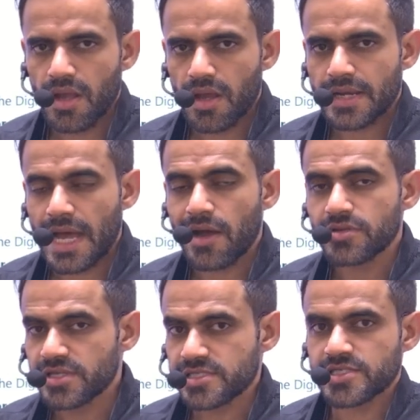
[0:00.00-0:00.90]
Now
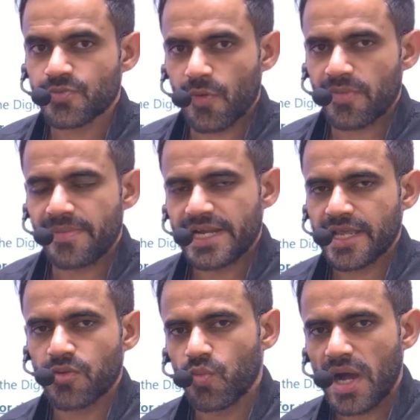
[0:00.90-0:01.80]
this is
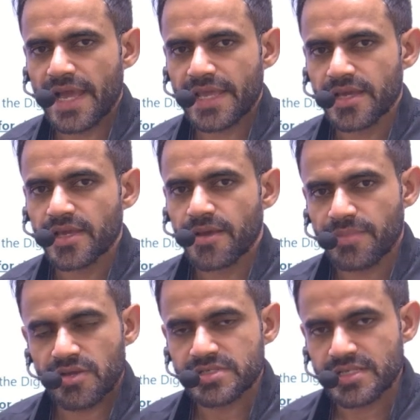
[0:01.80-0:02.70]
problematic. Why?
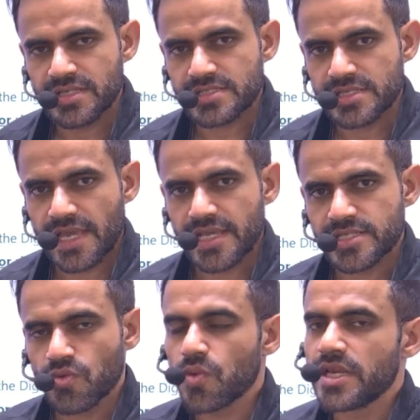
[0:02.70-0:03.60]
Because in this
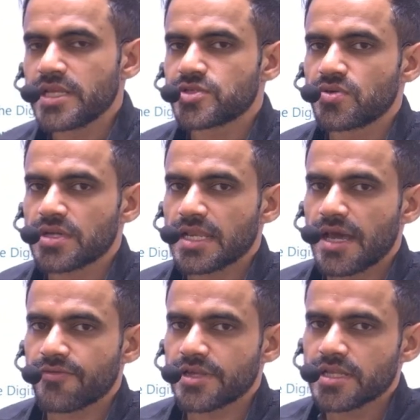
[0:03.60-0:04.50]
case Google is not
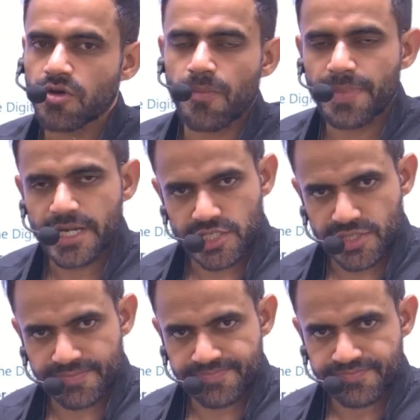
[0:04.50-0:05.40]
allowing the
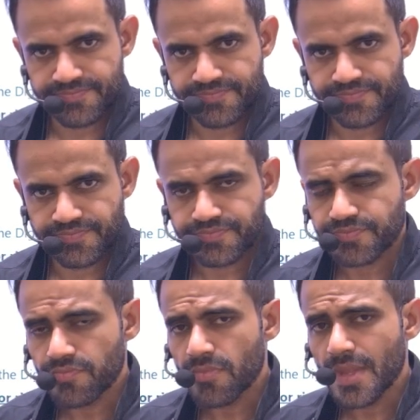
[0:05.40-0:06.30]
competition.
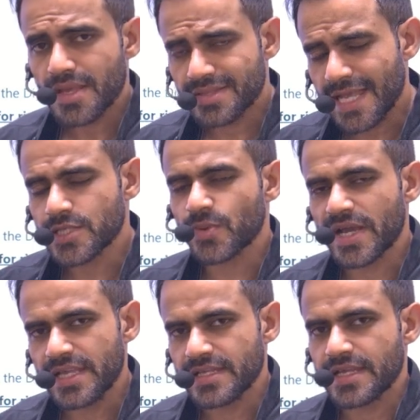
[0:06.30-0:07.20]
That's
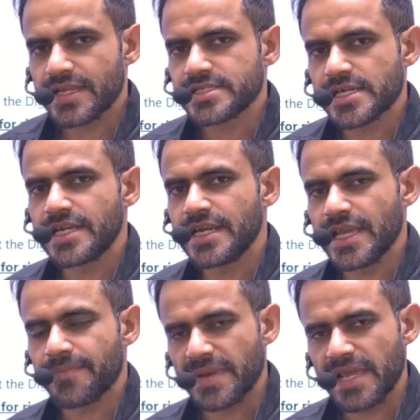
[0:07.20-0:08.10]
why there is a
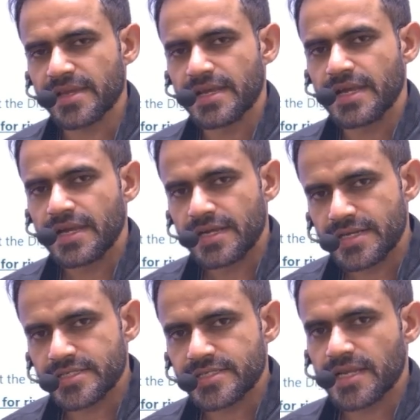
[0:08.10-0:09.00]
DMA,
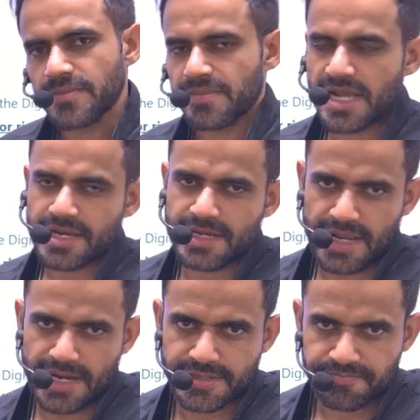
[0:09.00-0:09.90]
Digital Market Act.